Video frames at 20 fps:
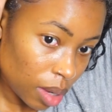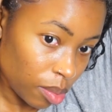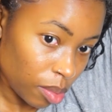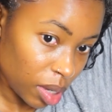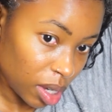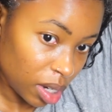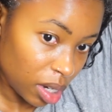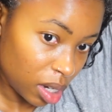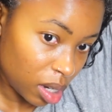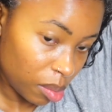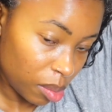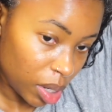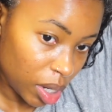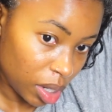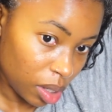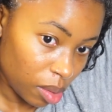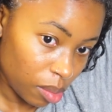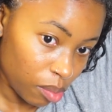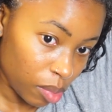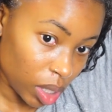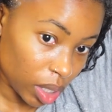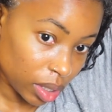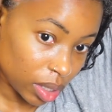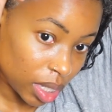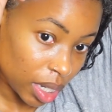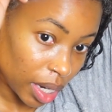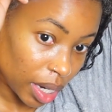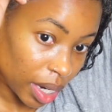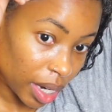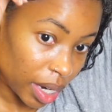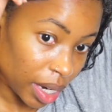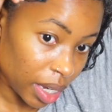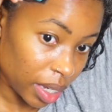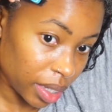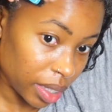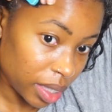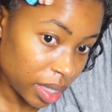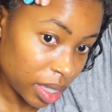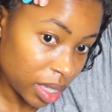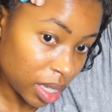Being in the military
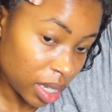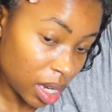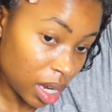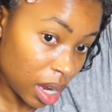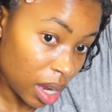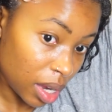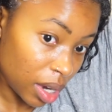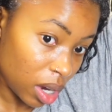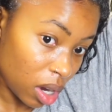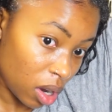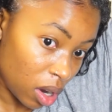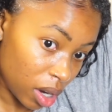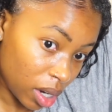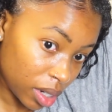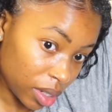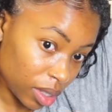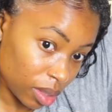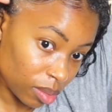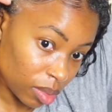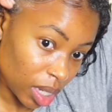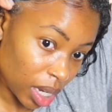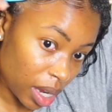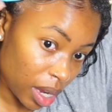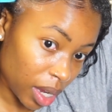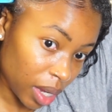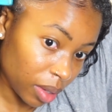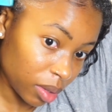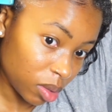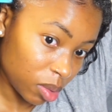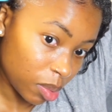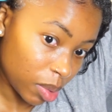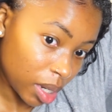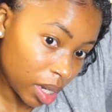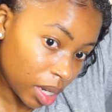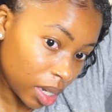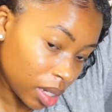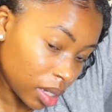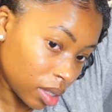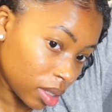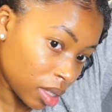is kind of hard sometimes
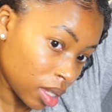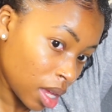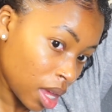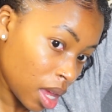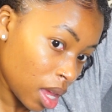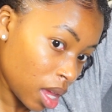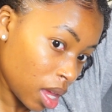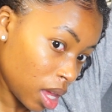because